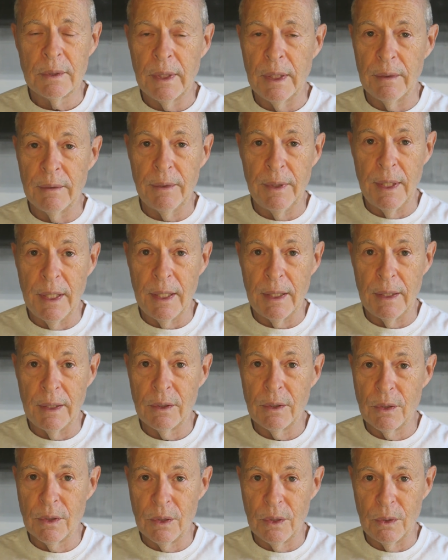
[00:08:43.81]
every day,
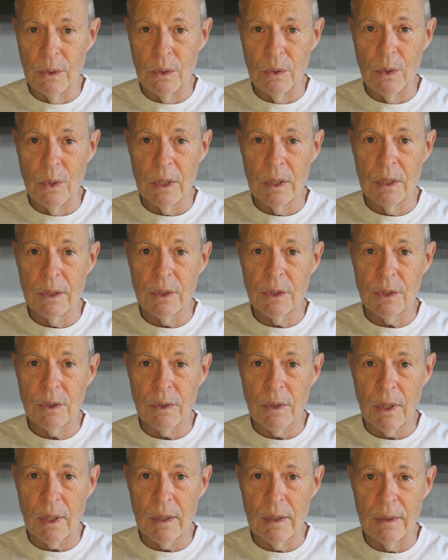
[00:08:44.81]
two
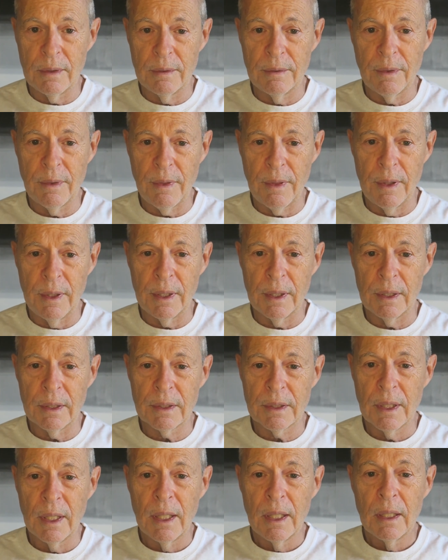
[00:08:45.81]
destructive things.